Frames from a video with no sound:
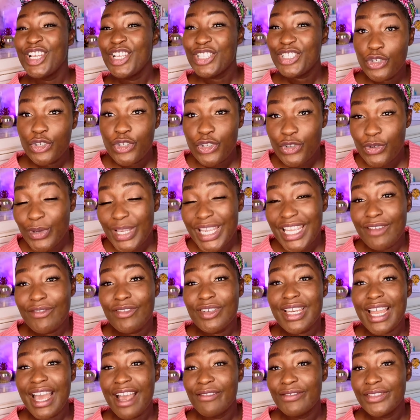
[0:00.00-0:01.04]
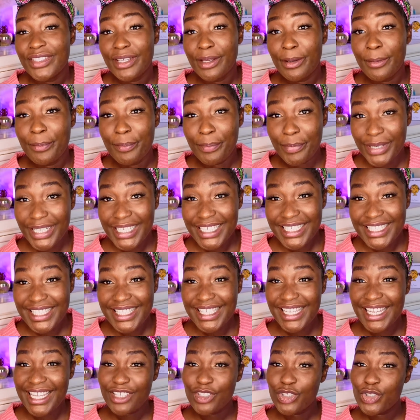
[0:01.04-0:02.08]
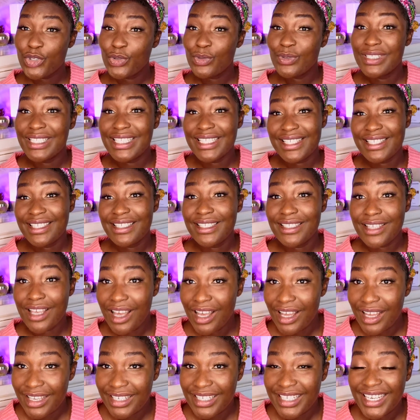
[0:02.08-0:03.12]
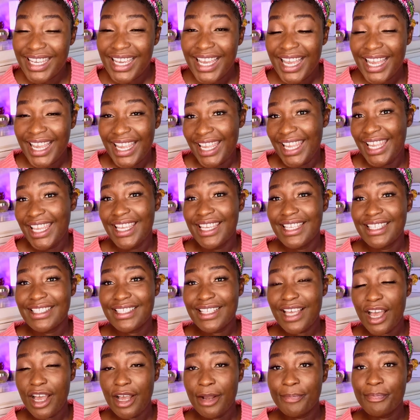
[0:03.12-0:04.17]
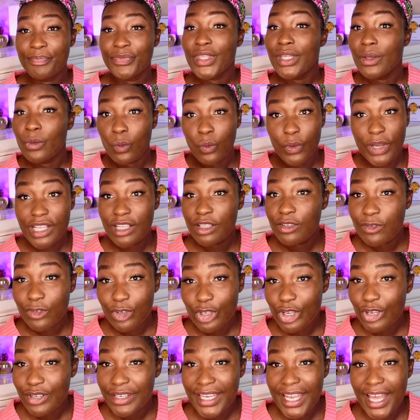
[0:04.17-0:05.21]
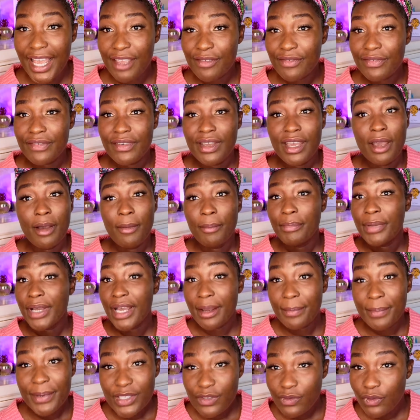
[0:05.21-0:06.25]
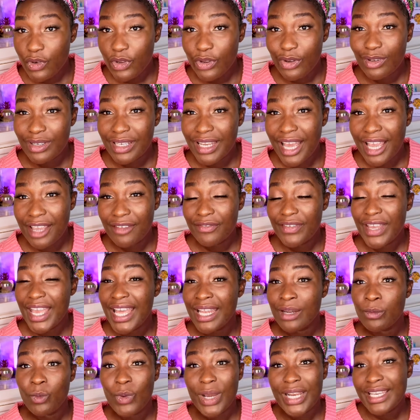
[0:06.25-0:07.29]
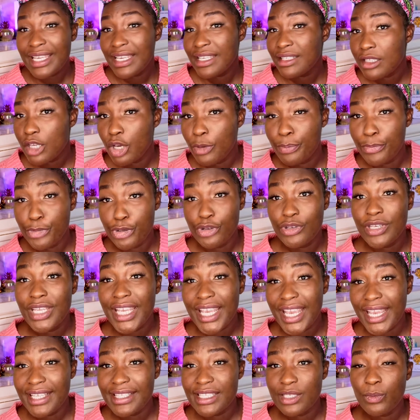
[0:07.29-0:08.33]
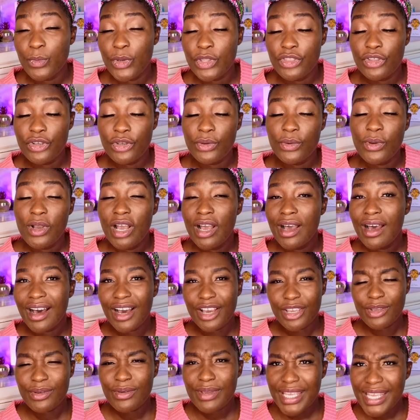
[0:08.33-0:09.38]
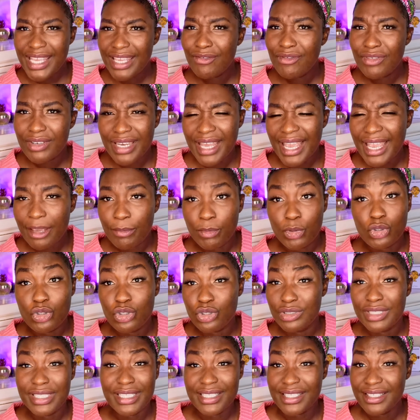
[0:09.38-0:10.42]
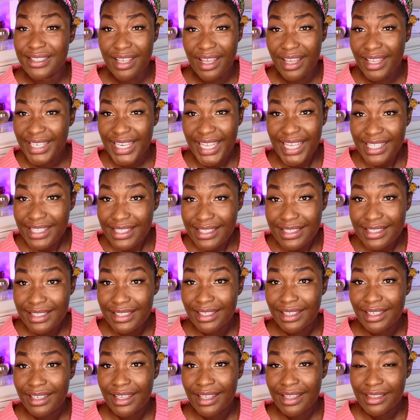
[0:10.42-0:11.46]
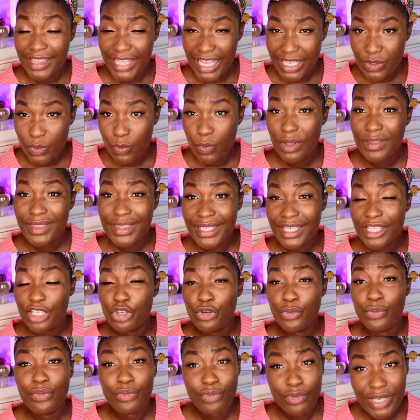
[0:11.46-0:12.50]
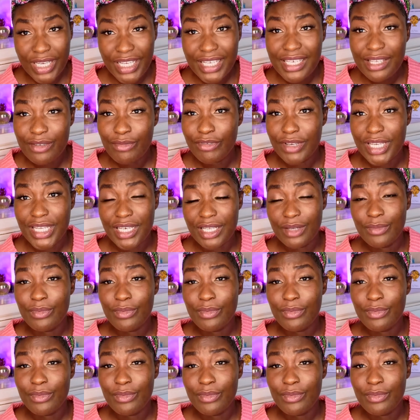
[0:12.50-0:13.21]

Do you even have the ability to discern His will for your life, purpose for your life? And when He's communicating with you, are you even able to discern it? That's one thing you really